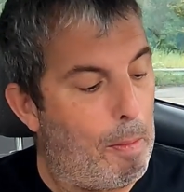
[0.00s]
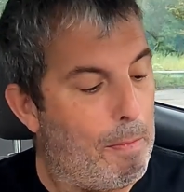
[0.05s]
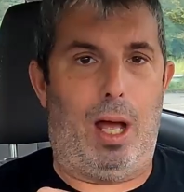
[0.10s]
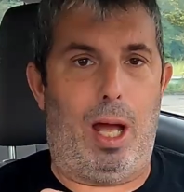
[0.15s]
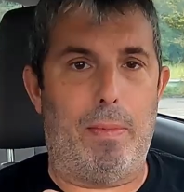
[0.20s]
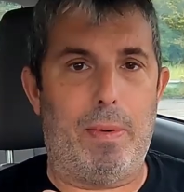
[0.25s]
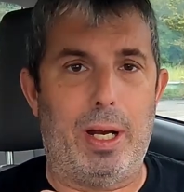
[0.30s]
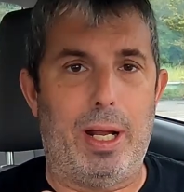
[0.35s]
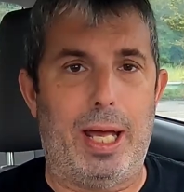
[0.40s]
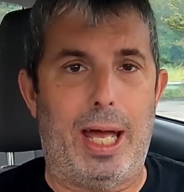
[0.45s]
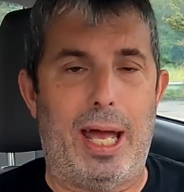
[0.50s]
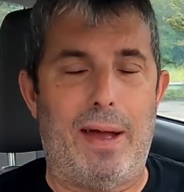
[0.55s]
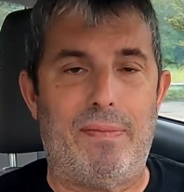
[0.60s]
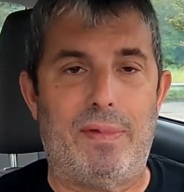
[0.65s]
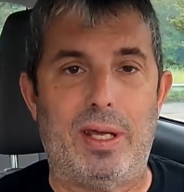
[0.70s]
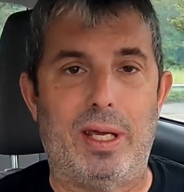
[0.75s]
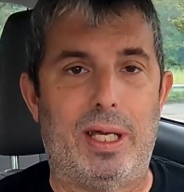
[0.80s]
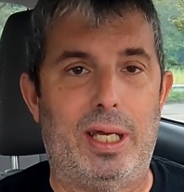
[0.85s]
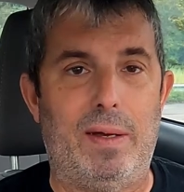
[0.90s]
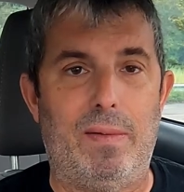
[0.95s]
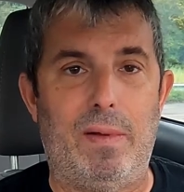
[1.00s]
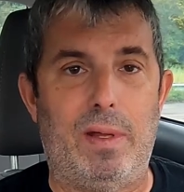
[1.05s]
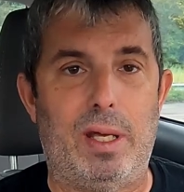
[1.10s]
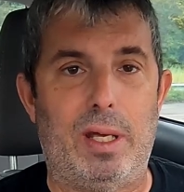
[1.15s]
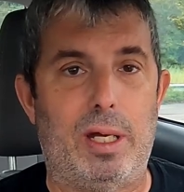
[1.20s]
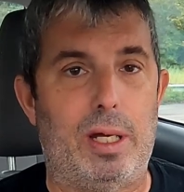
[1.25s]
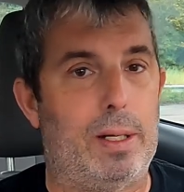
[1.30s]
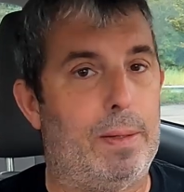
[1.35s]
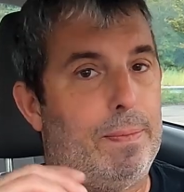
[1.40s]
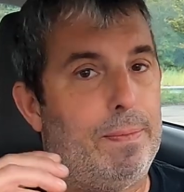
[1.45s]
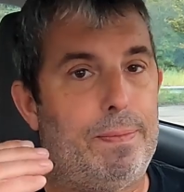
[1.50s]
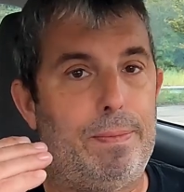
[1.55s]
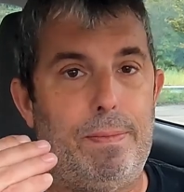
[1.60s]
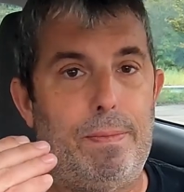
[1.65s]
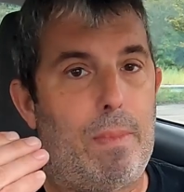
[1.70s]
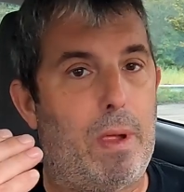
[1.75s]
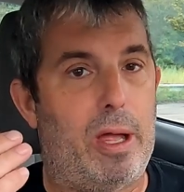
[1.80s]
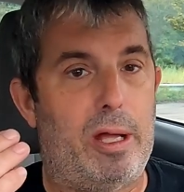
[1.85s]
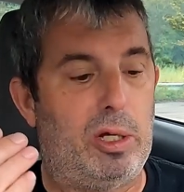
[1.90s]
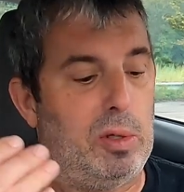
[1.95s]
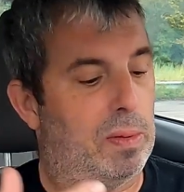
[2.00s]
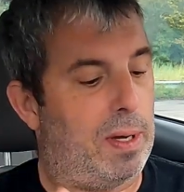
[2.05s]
I'm gonna have to give the, as